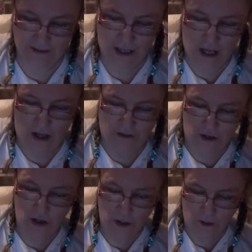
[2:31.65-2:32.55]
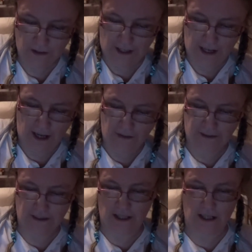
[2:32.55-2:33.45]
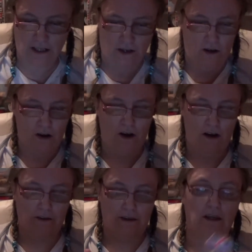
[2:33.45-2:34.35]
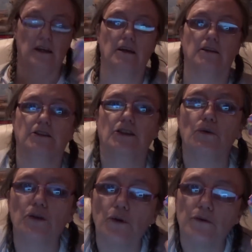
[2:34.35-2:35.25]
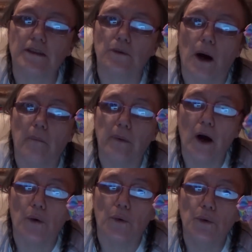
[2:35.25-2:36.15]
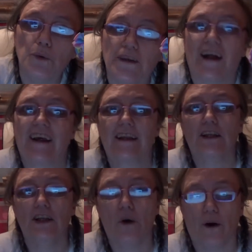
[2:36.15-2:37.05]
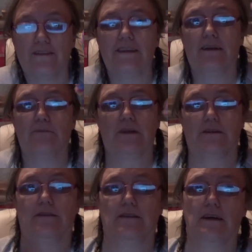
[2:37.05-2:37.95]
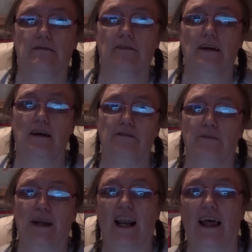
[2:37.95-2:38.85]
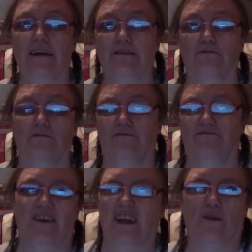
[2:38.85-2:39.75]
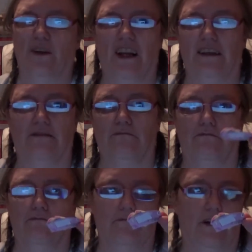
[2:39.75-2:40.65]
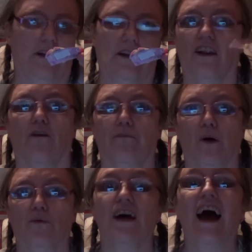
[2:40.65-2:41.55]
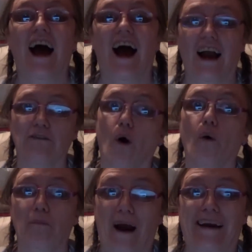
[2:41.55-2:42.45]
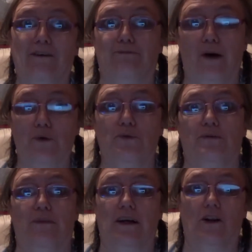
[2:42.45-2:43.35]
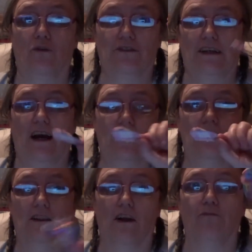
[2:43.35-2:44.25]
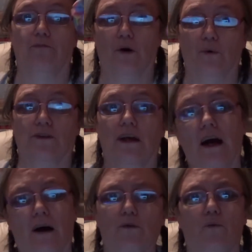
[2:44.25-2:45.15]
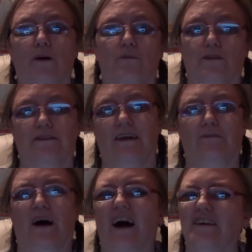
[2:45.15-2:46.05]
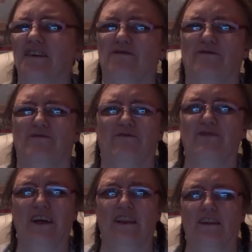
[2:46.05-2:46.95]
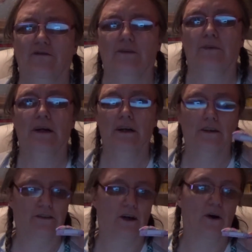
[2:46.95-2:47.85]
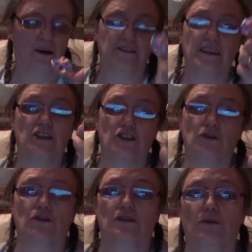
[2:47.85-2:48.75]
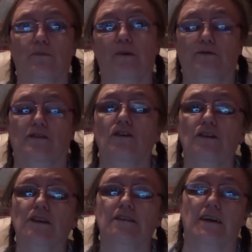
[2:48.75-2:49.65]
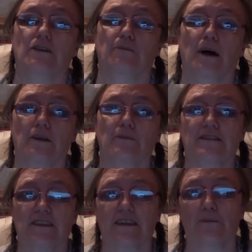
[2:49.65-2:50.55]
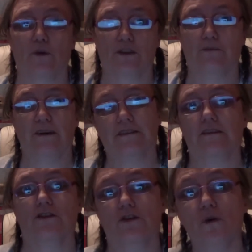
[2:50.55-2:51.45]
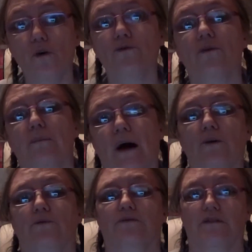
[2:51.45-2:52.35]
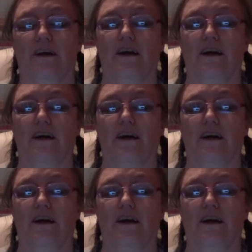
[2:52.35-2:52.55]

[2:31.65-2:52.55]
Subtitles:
The only ones I have seen are the JoJo Siwa bows, and I know I've seen them because they have them in Claire's. And I go in Claire's and I love bows. I have a whole bag of bows in my closet. I love bows. I'm not wearing one today, but I freaking love them. So I've seen JoJo Siwa bows. The only reason I don't buy them is because they're more expensive than your ordinary bows.